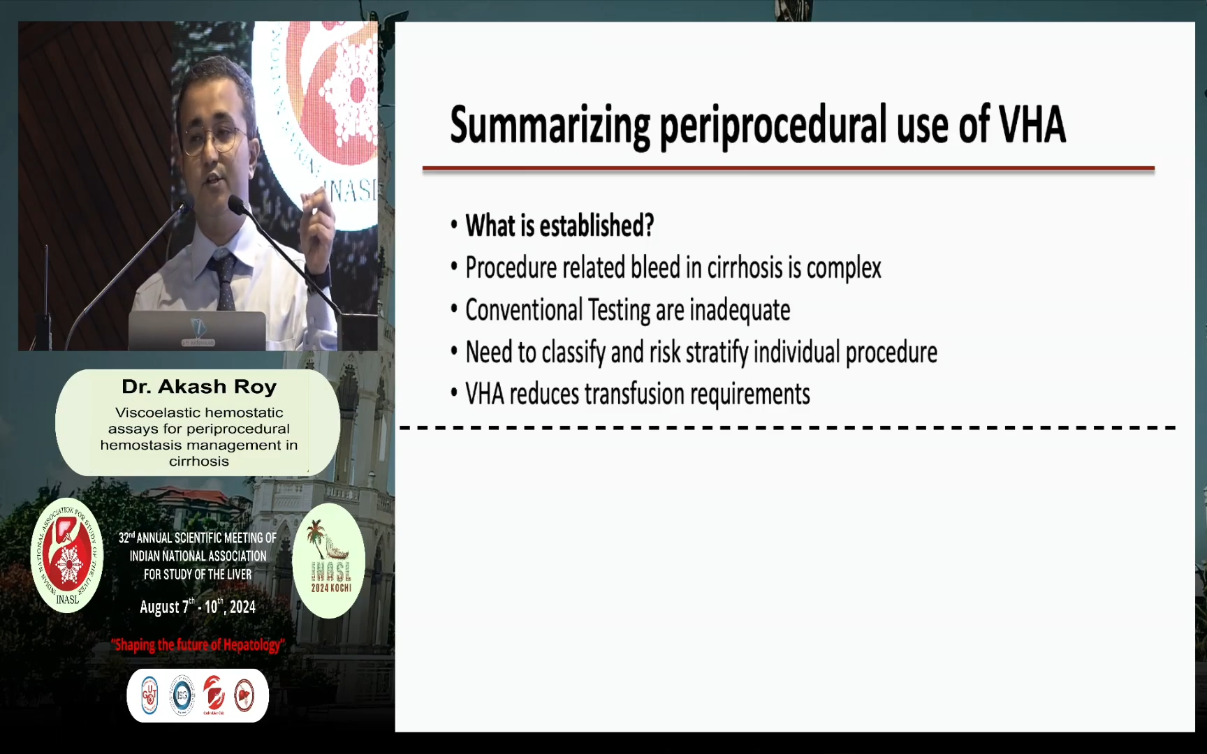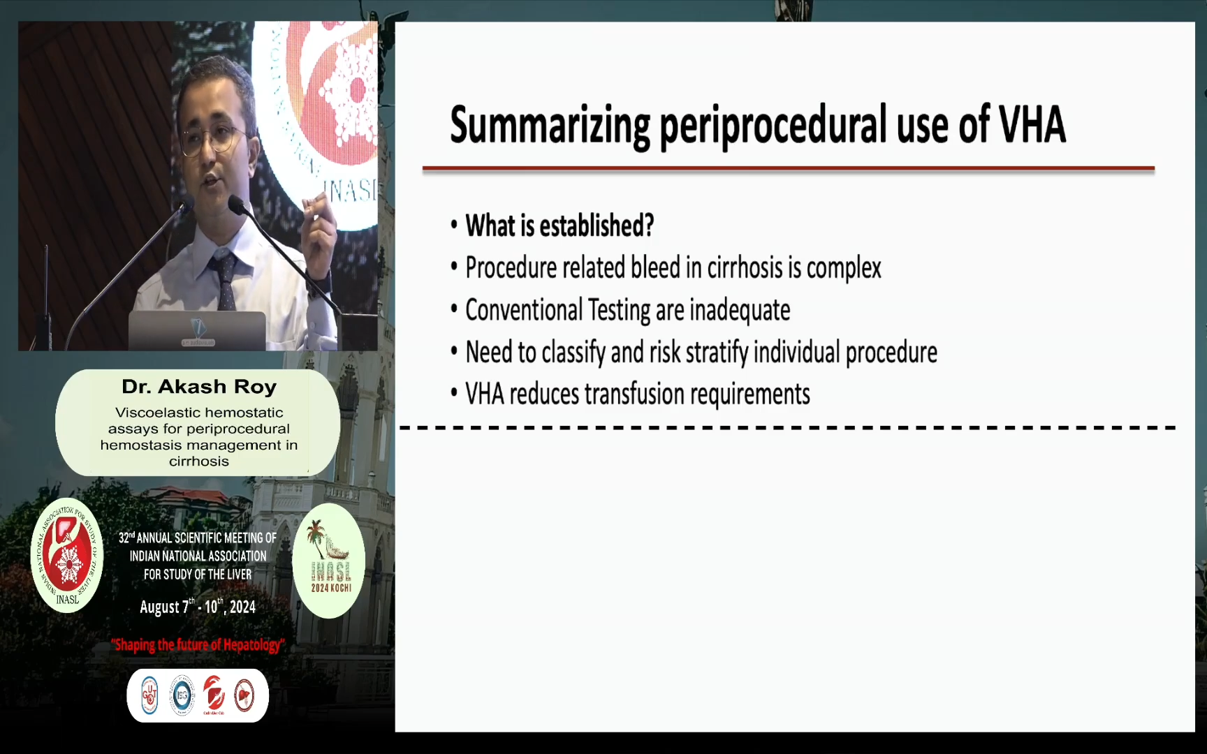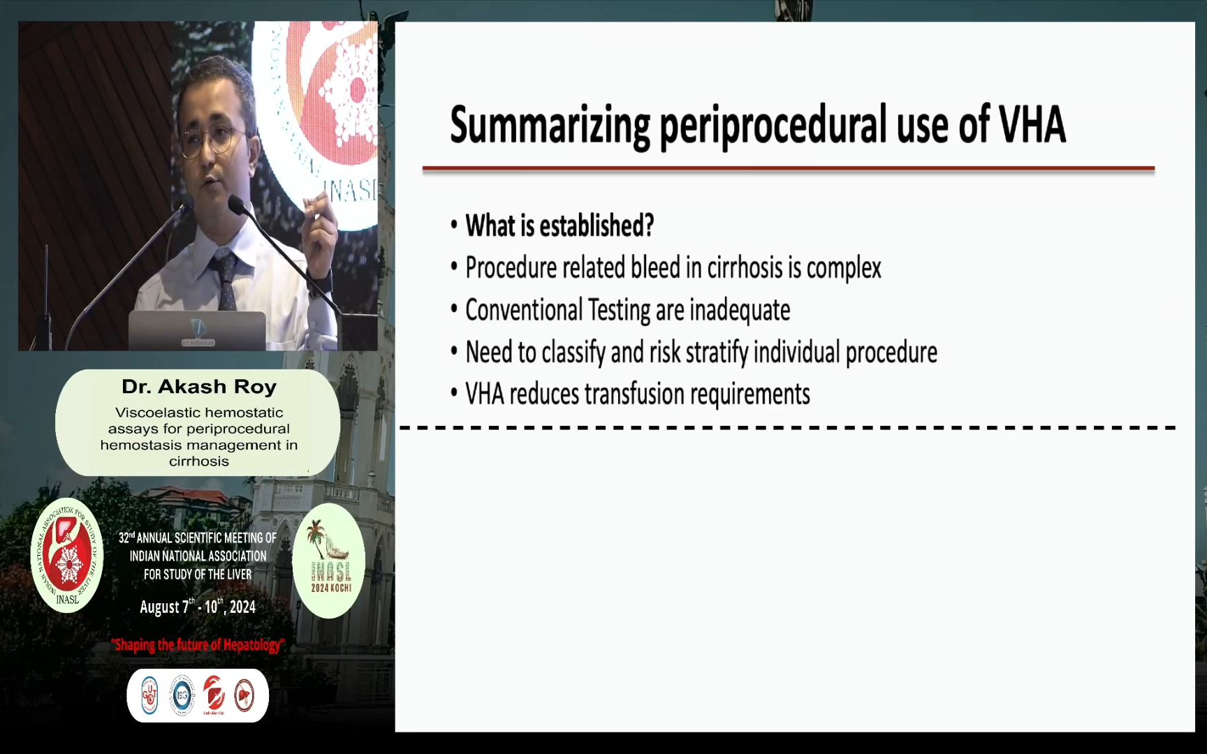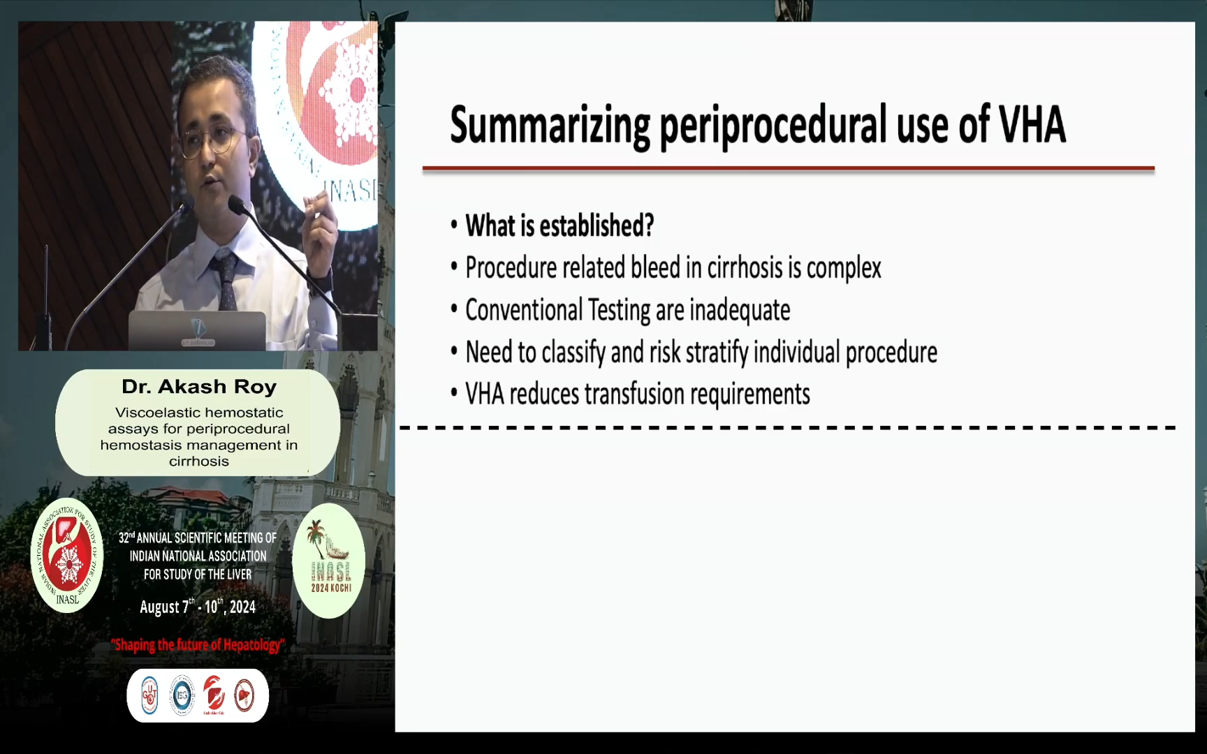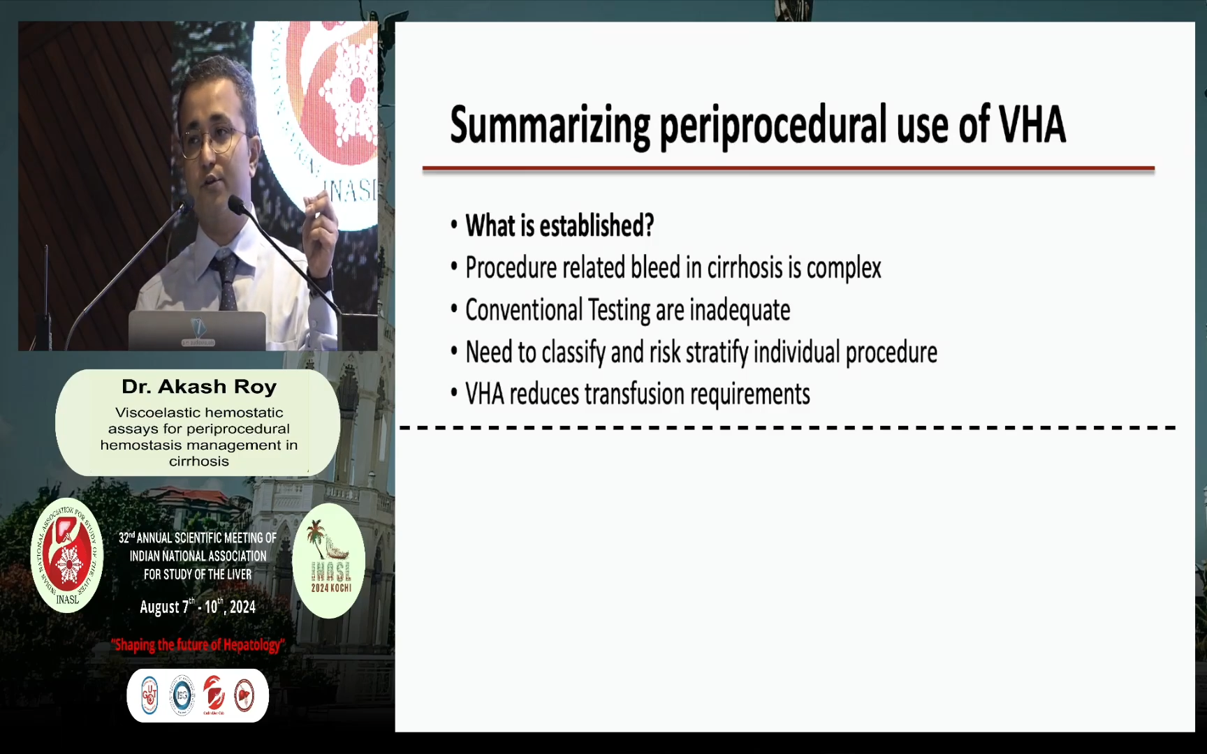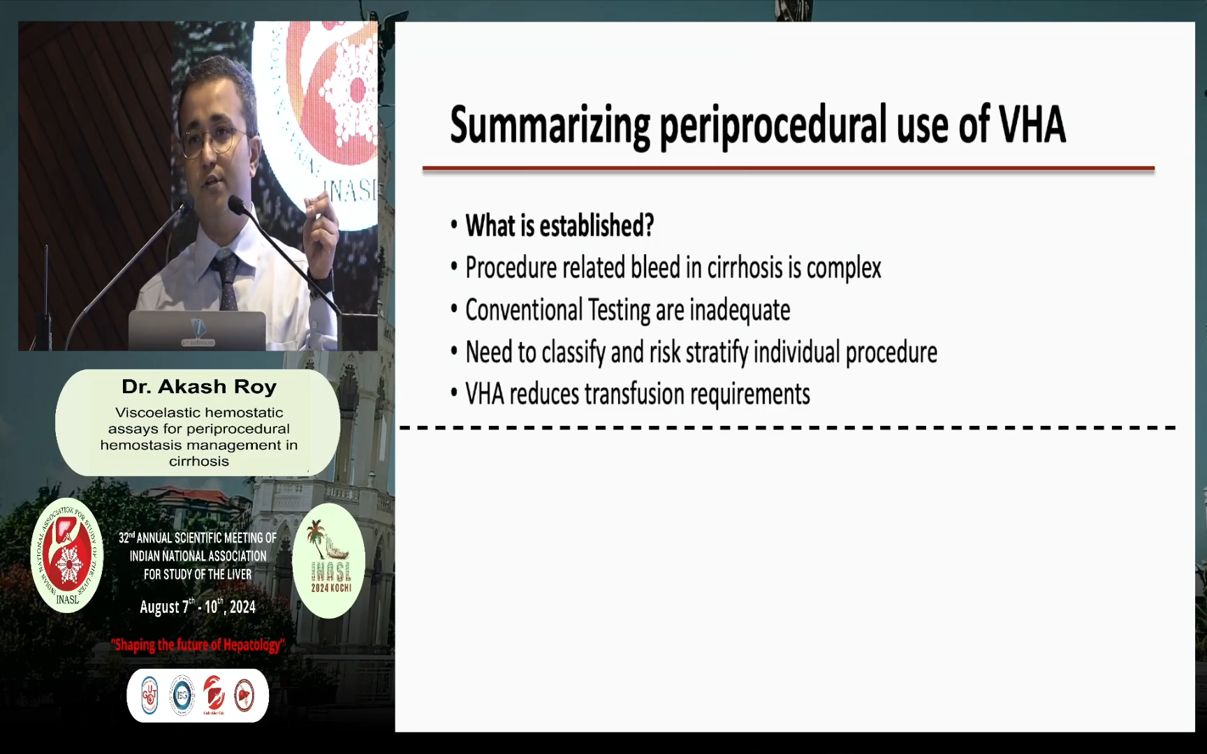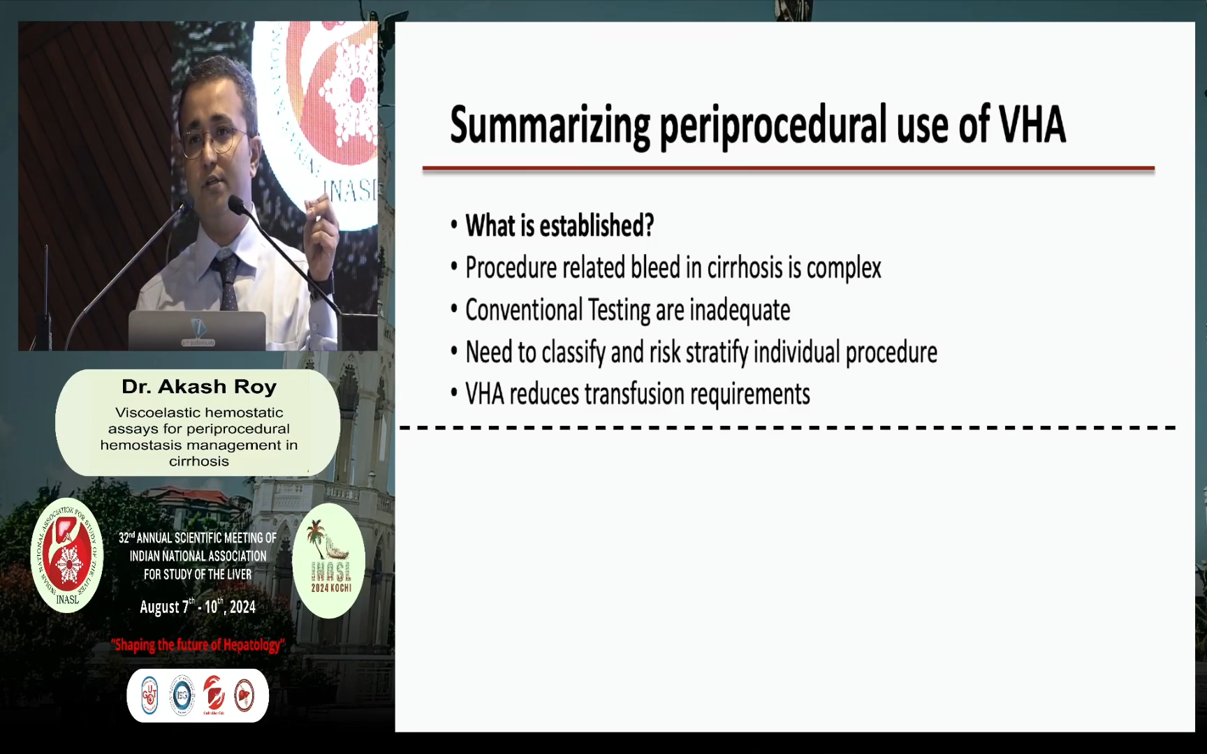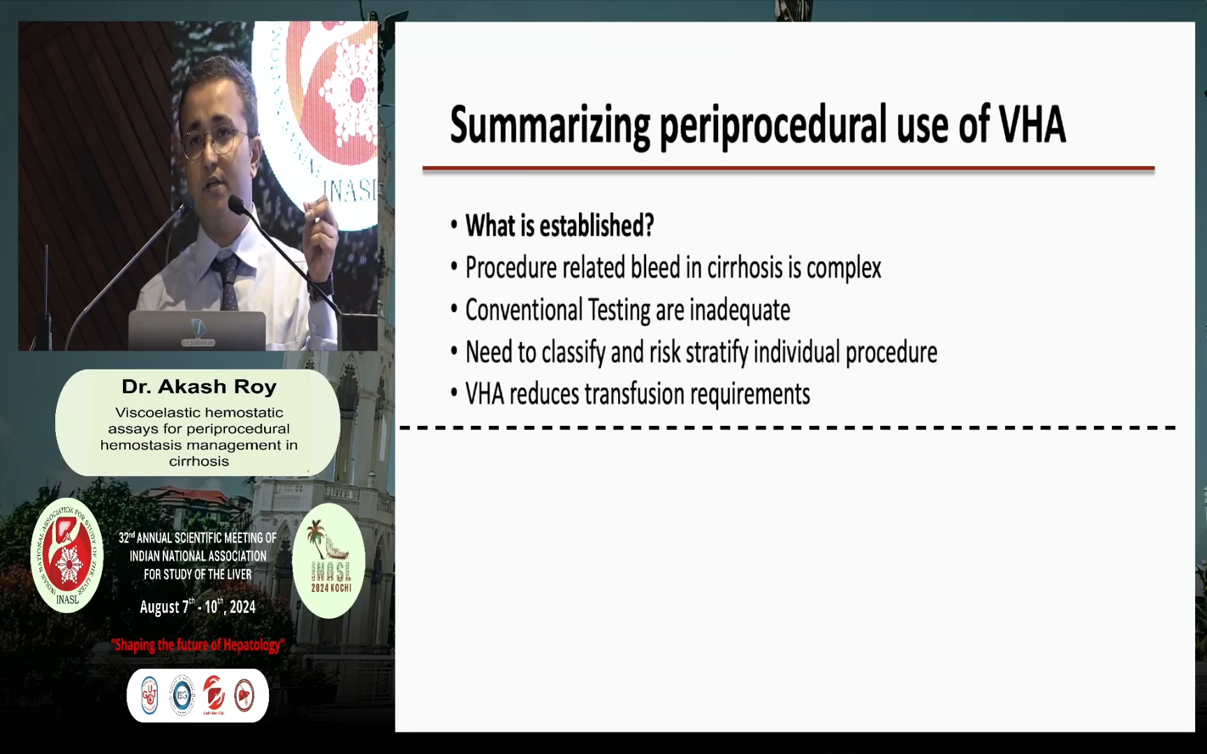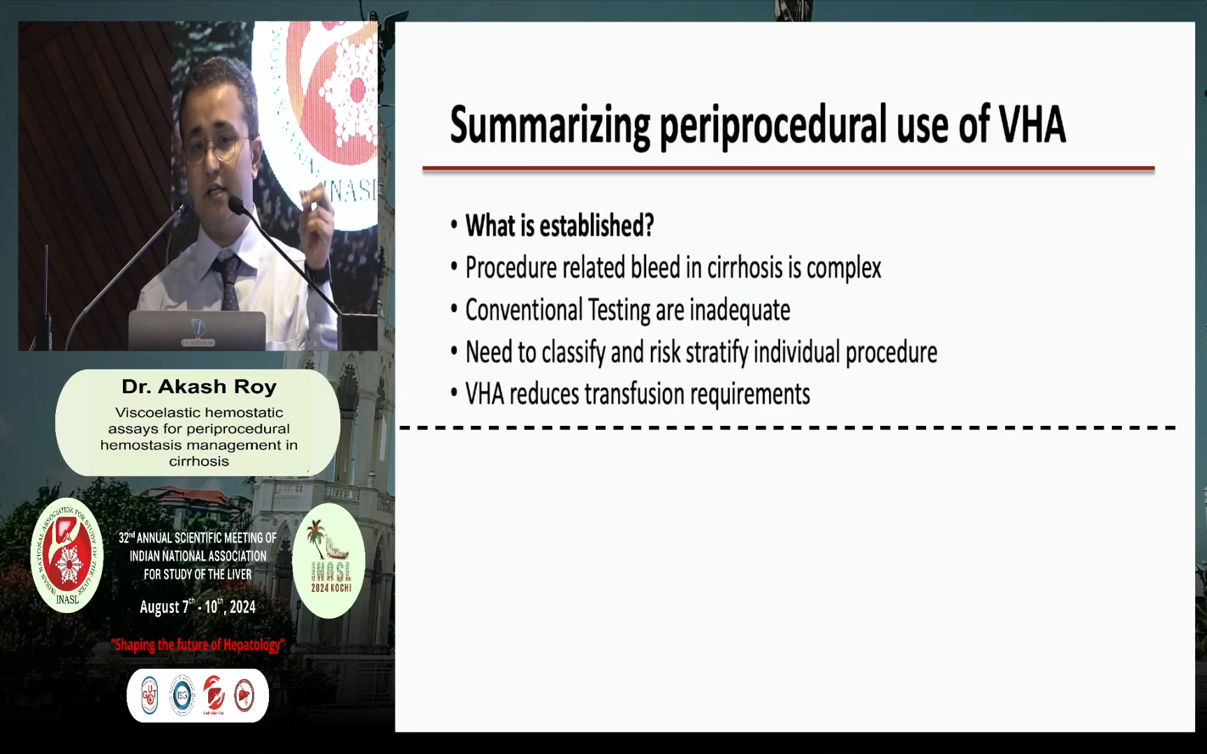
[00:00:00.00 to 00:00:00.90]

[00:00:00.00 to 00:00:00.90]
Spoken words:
cirrhosis